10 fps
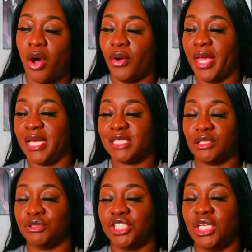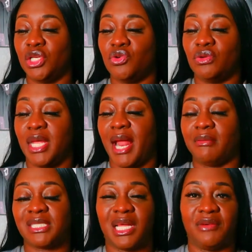okay so she knew that
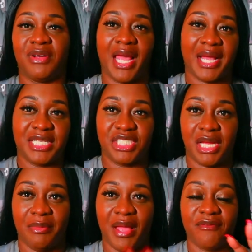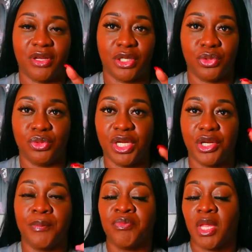i was looking for like a champagne for the new
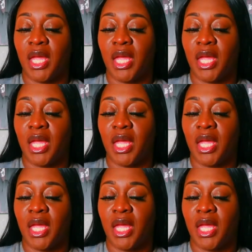year